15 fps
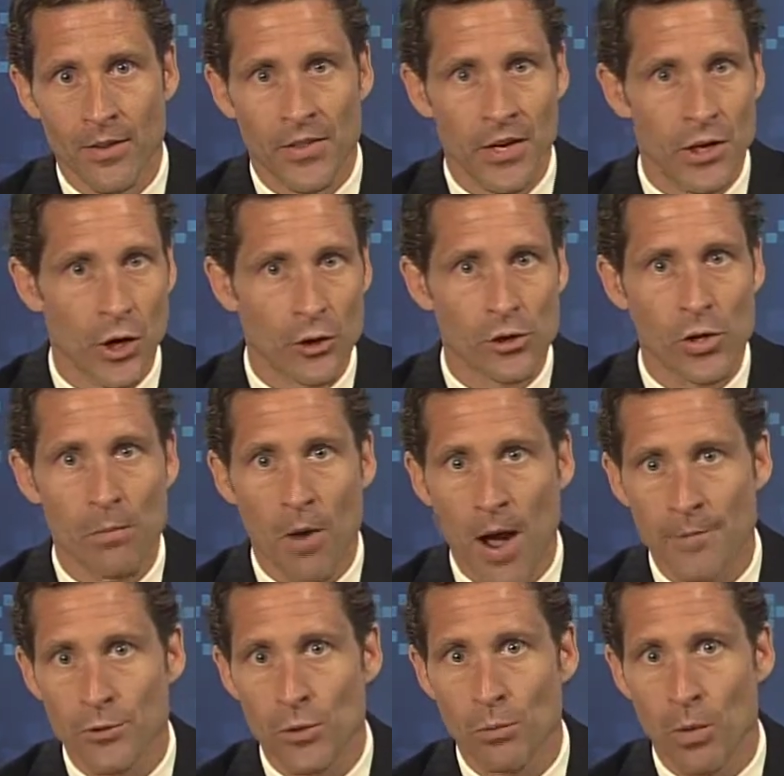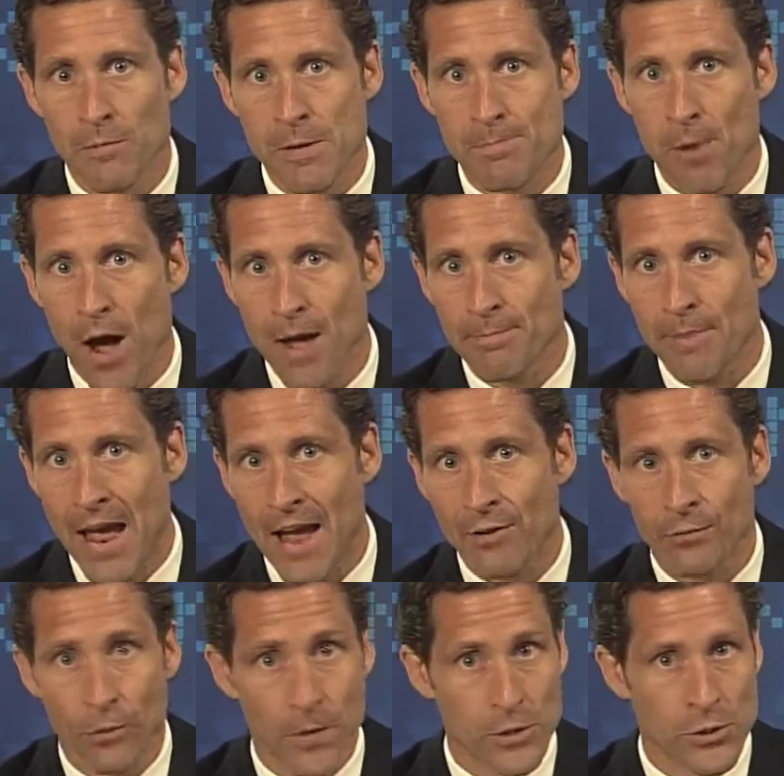the near-term option will be bought back
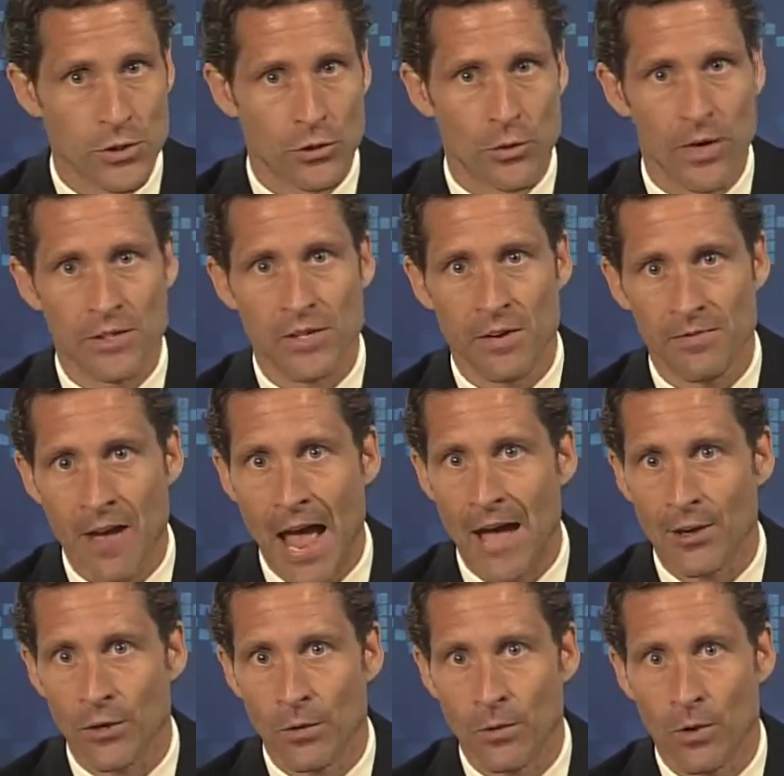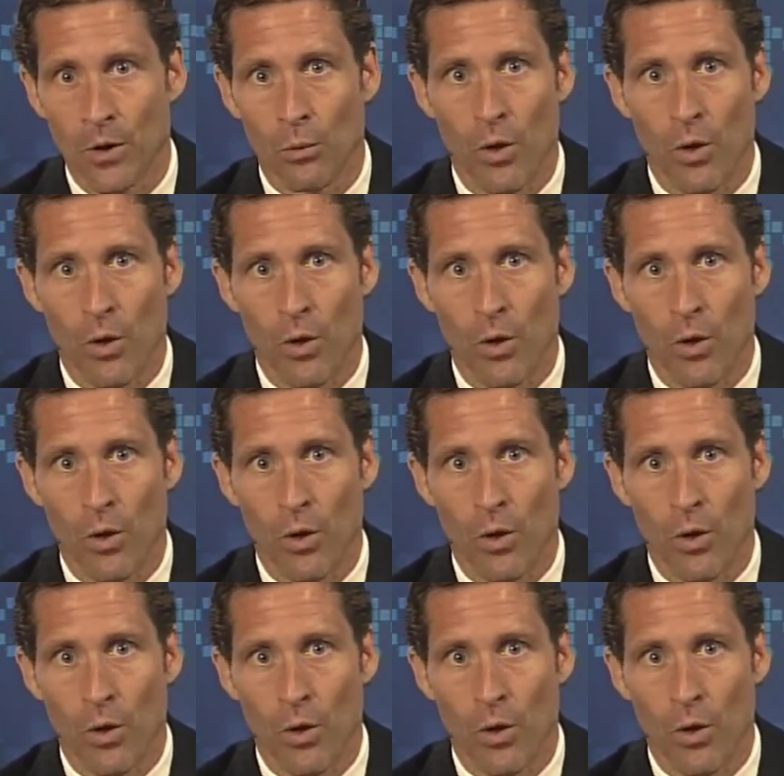for its intrinsic value,